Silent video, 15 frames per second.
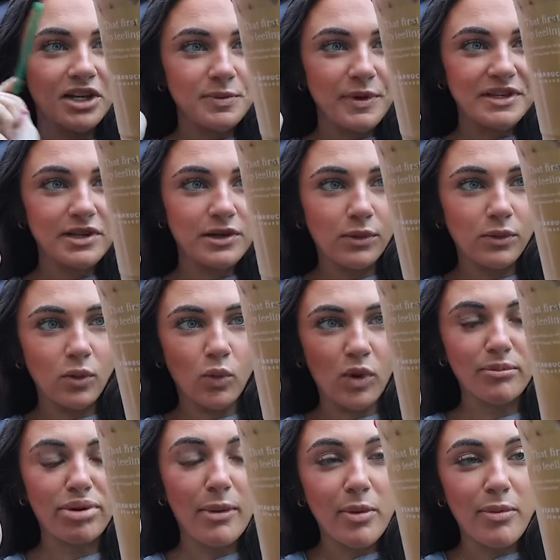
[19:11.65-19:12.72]
espresso,
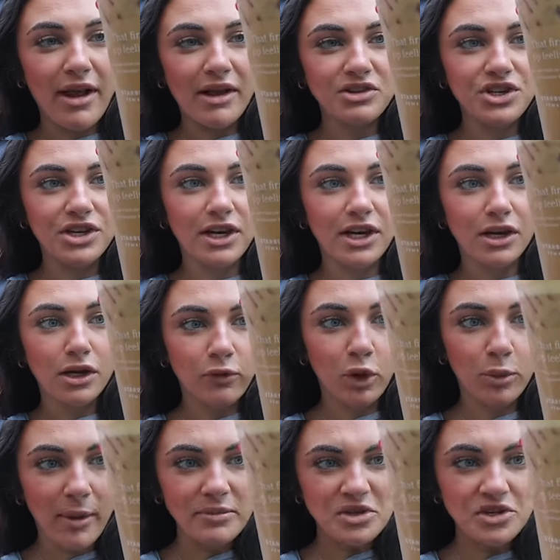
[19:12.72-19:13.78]
one pump of brown sugar, four
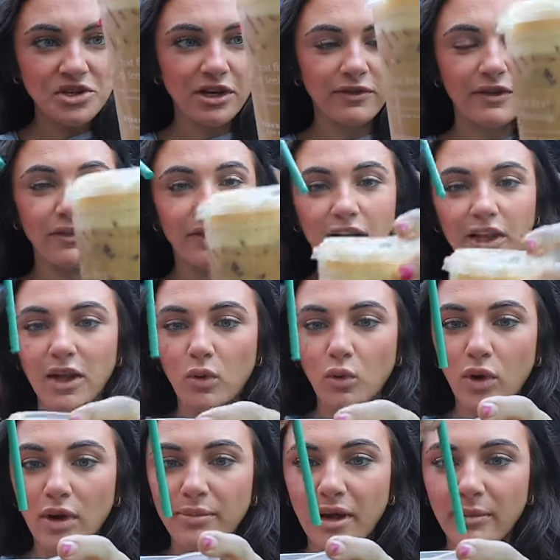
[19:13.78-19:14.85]
pumps of sugar-free vanilla,
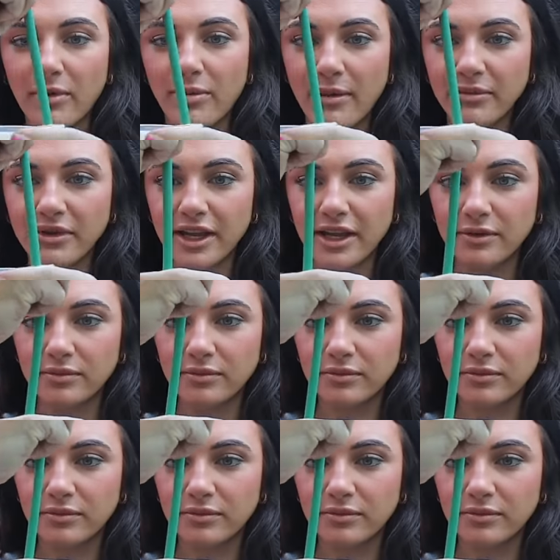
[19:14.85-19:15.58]
one pump of pumpkin.